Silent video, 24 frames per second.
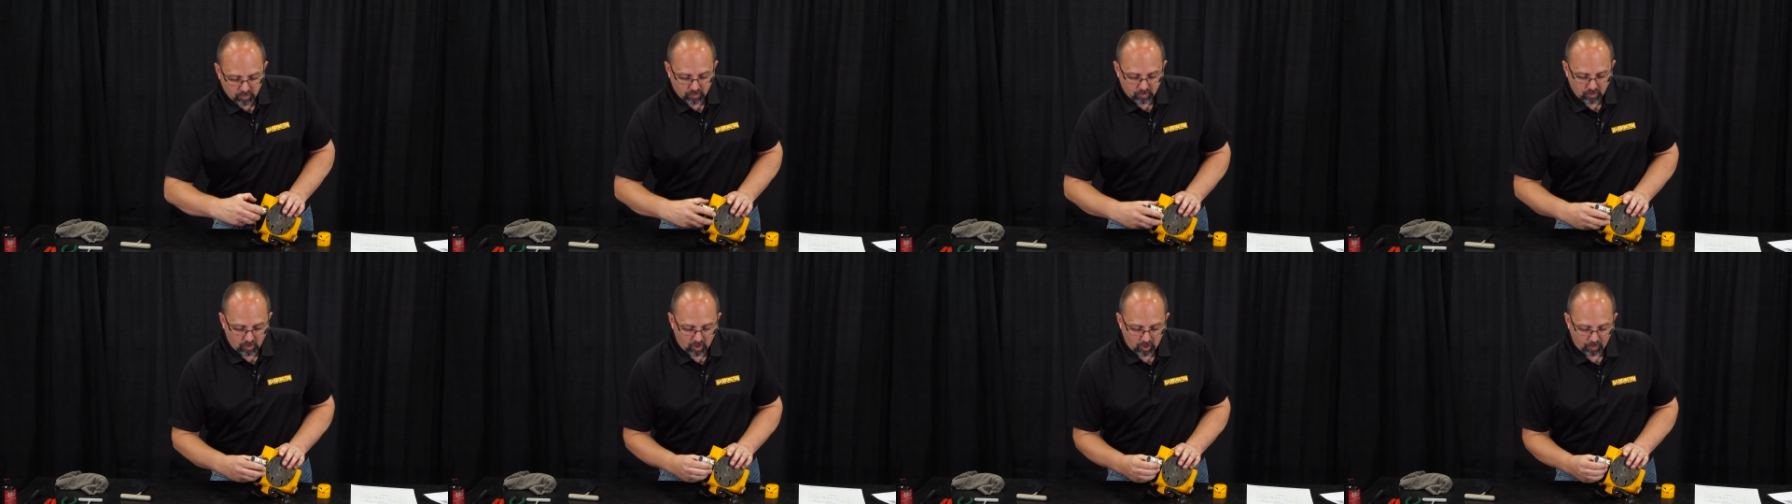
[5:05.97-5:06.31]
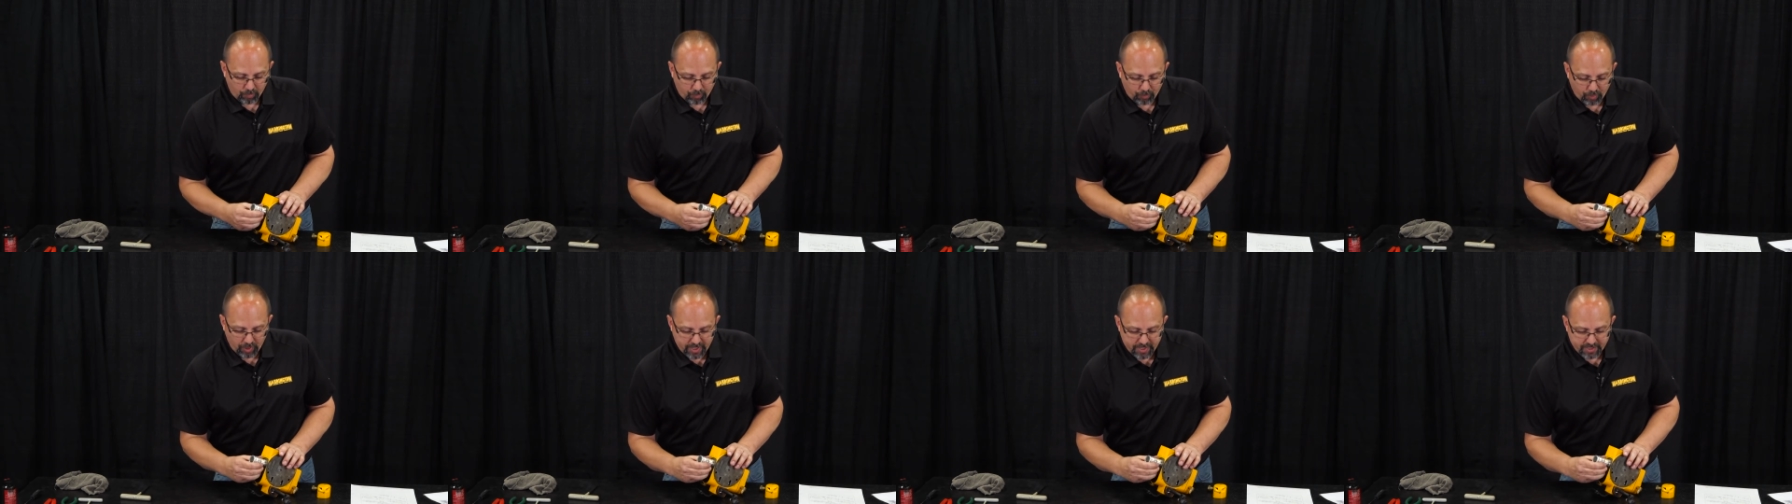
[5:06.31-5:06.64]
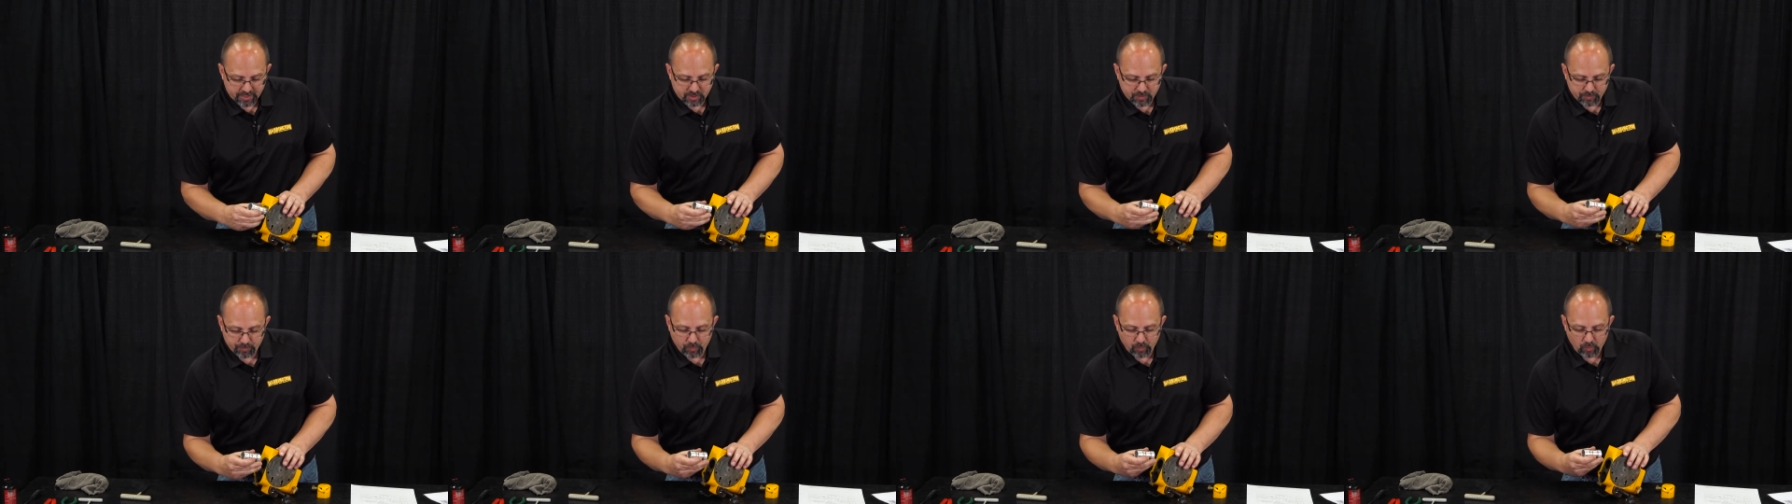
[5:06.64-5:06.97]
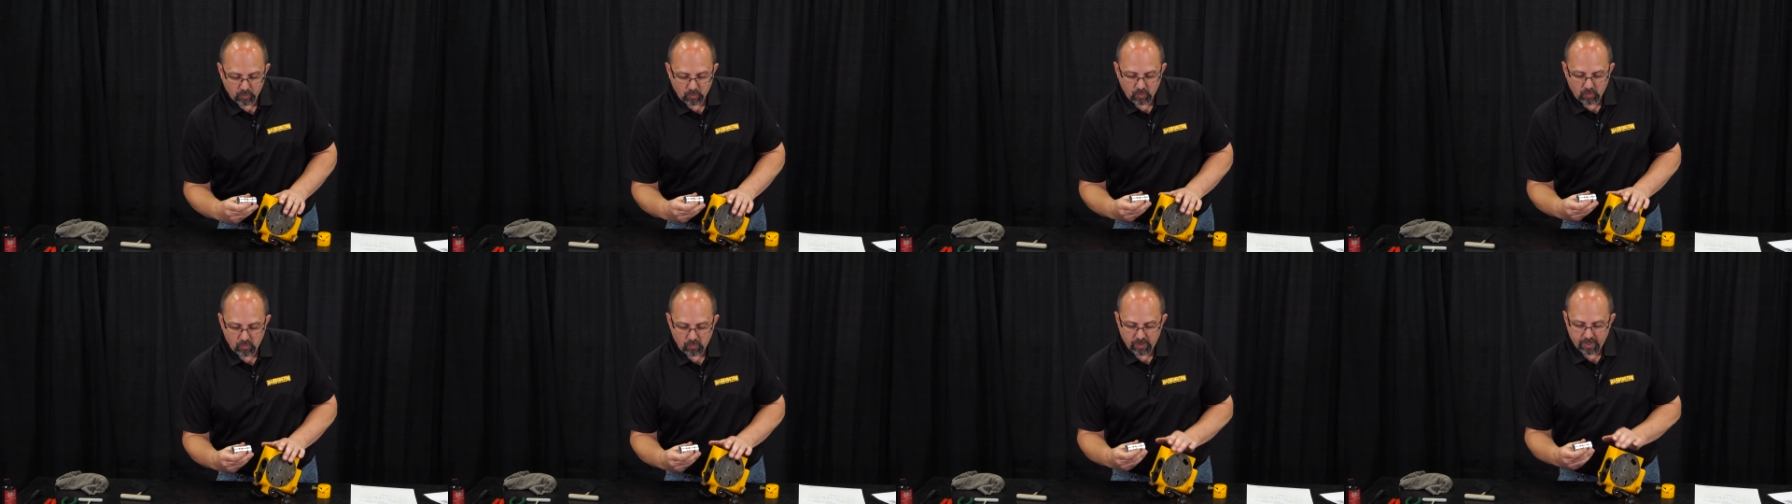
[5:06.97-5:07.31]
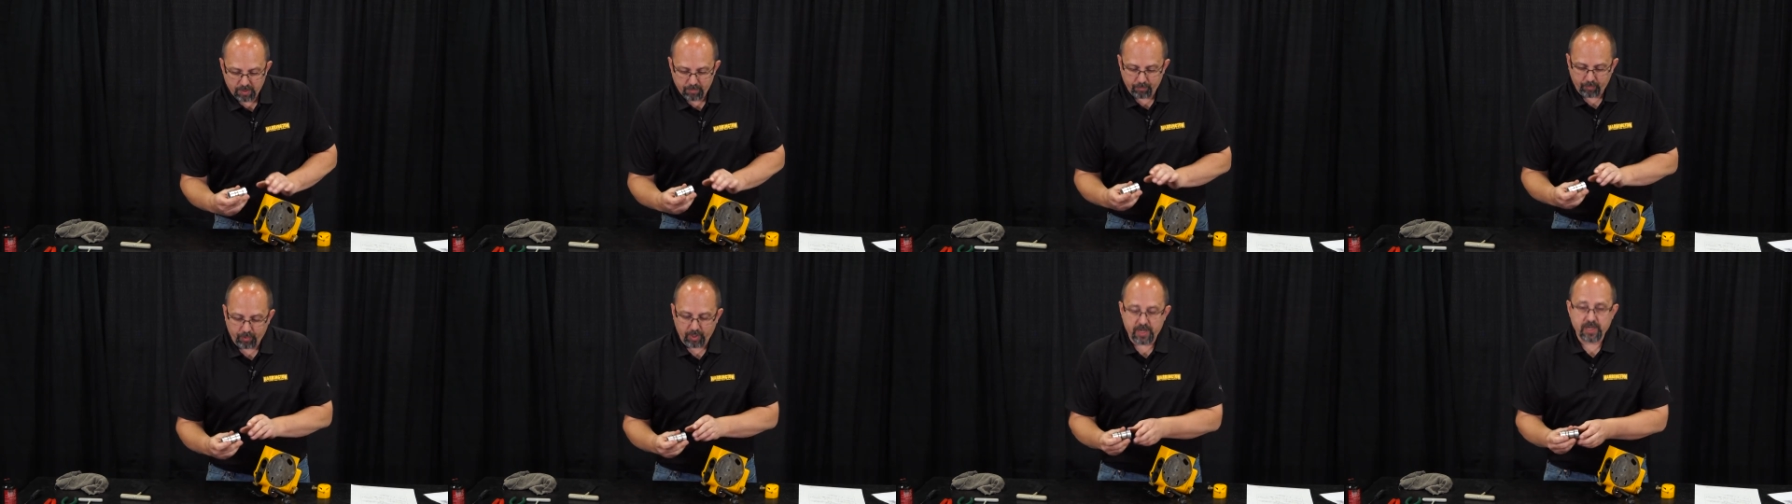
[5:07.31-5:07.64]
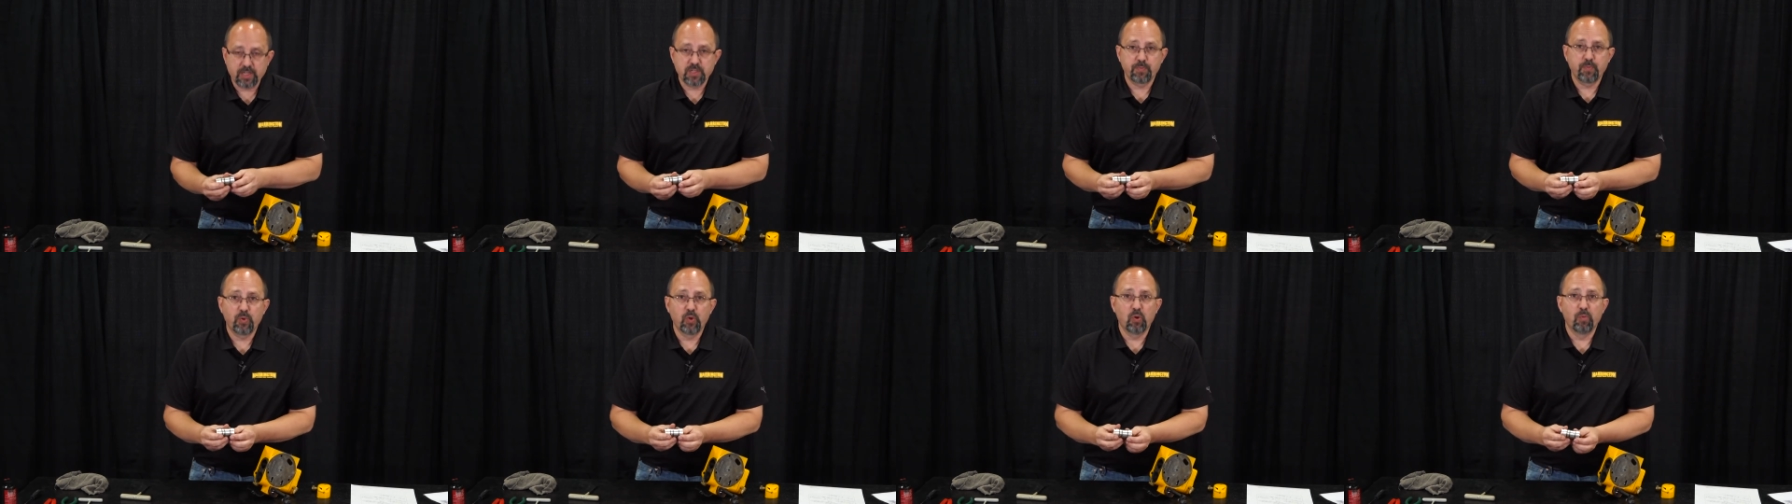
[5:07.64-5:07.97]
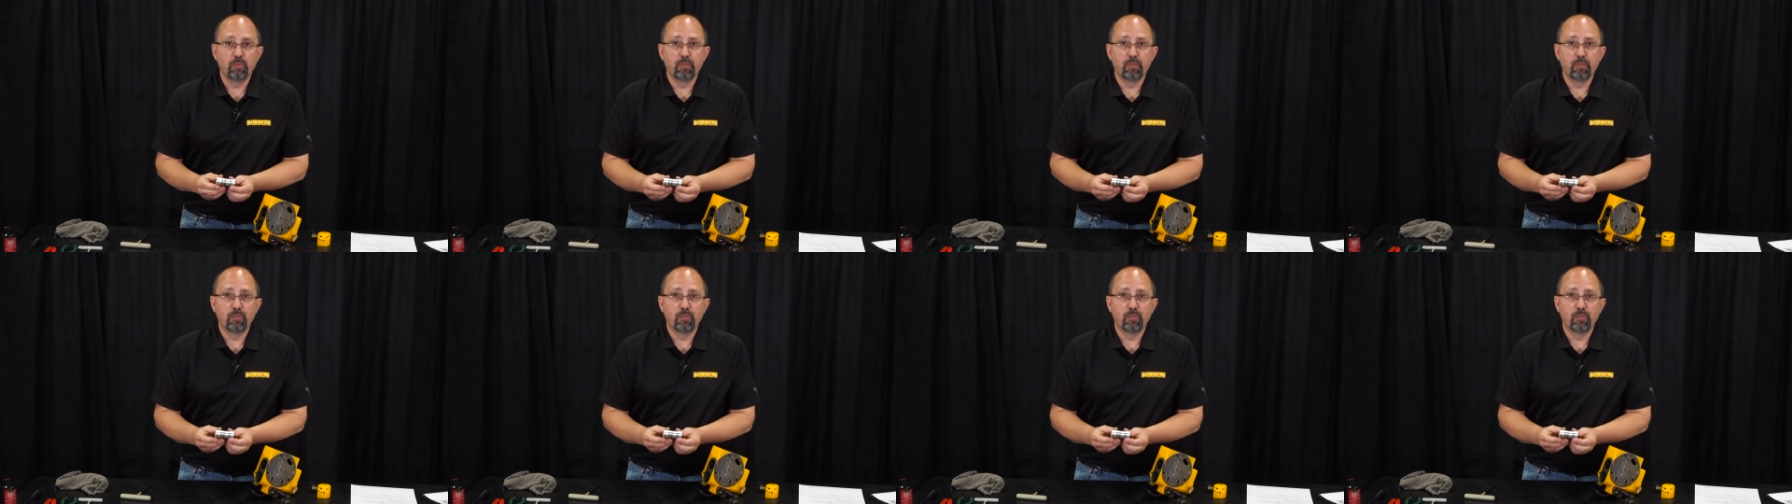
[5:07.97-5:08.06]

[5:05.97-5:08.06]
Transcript: Our brake spool and brake spool